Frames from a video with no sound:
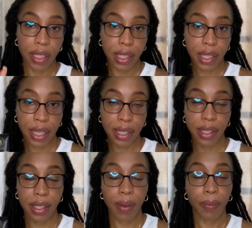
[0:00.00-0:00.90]
cents.
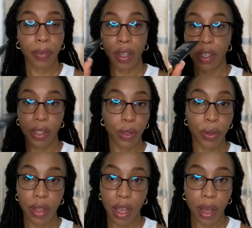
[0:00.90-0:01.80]
do not
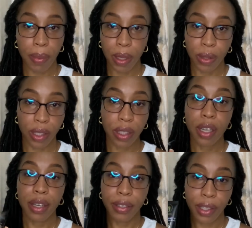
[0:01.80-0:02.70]
think about it.
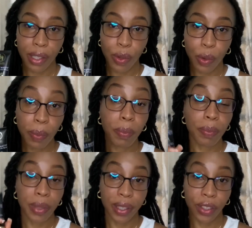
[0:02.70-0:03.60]
Just go
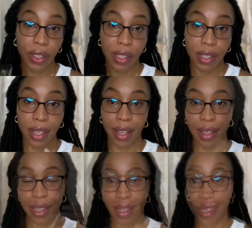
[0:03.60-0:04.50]
purchase
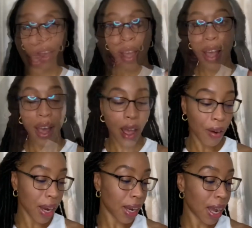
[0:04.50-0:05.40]
this. All
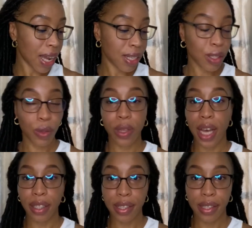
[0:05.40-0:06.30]
right, guys. So
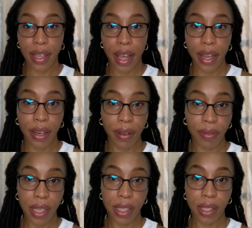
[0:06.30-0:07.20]
that is the end of
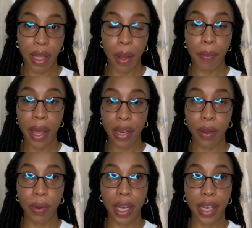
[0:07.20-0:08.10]
this
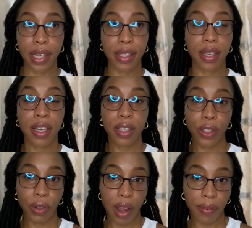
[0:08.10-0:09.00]
Pennywise
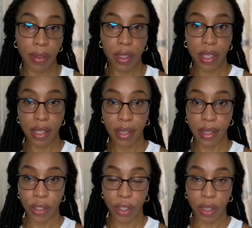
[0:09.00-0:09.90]
Travel
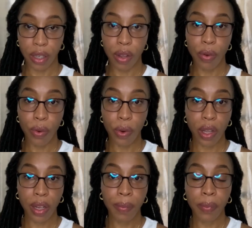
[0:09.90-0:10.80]
Essential
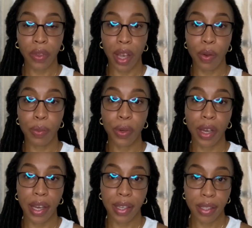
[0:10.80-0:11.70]
haul. I hope you
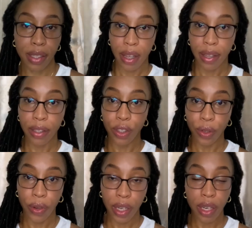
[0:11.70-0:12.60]
guys
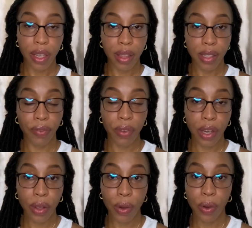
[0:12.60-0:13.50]
enjoyed this
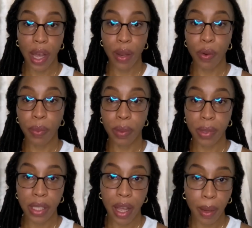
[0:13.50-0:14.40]
video i hope it
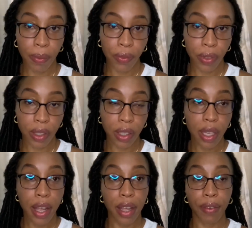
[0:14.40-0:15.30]
was helpful
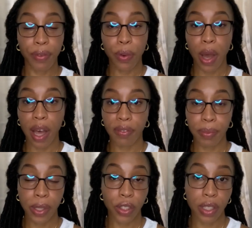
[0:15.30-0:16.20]
if you have
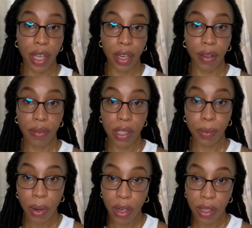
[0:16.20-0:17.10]
purchased any of these
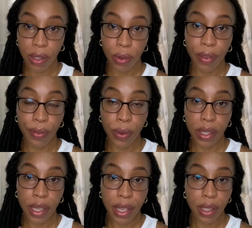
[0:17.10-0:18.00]
products or if you
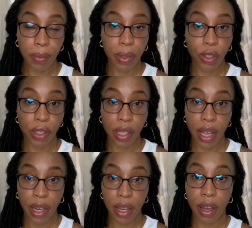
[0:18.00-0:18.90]
intend to purchase
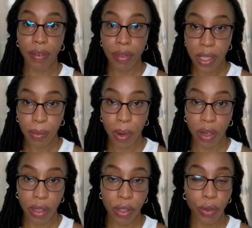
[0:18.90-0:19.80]
any of these
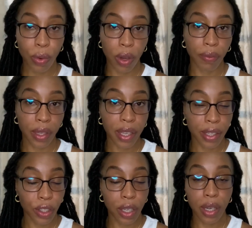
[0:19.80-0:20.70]
products to go on
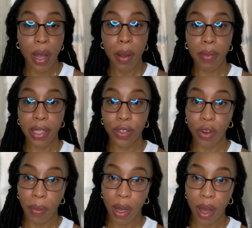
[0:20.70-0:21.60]
vacation please
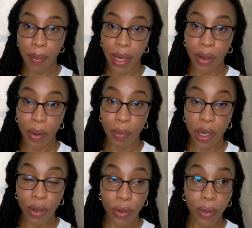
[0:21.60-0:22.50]
drop a comment down
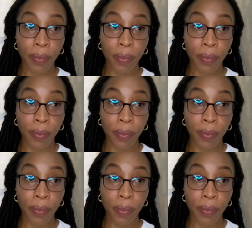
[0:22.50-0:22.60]
below